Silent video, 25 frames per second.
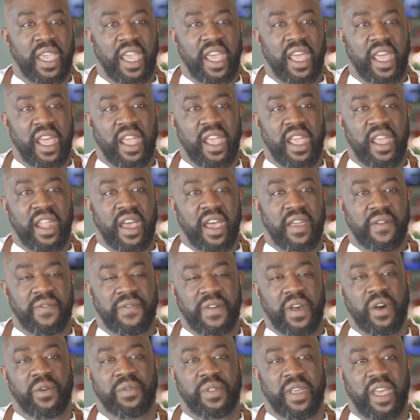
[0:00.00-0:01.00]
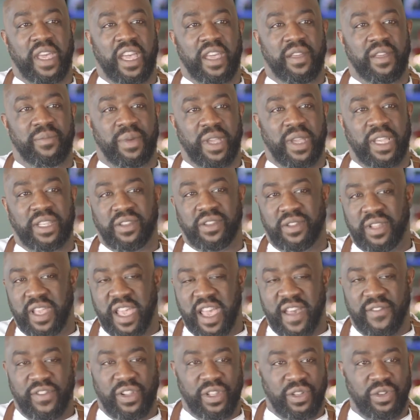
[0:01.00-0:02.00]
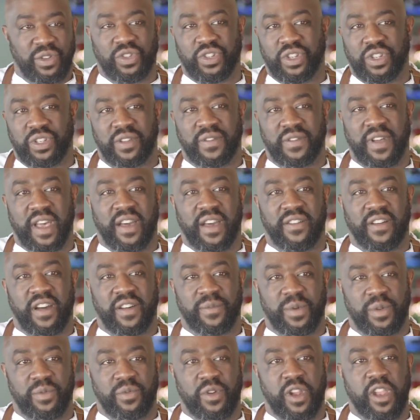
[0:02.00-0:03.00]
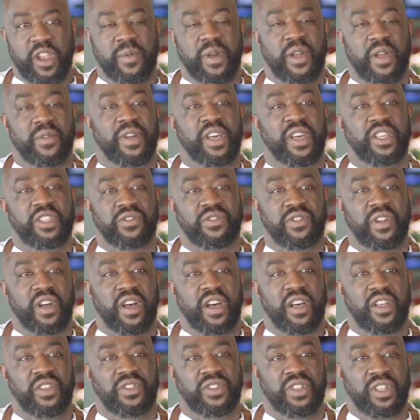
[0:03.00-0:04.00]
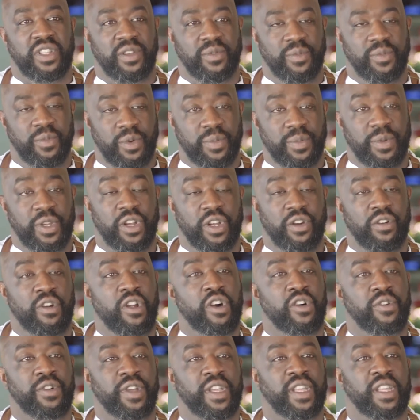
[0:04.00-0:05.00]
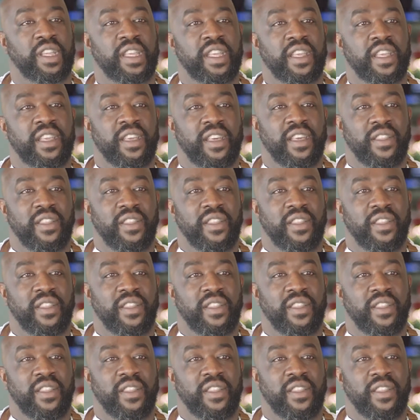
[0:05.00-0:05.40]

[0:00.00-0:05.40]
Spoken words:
And I felt that based on the evolution of how I've been running my restaurants and we've been growing,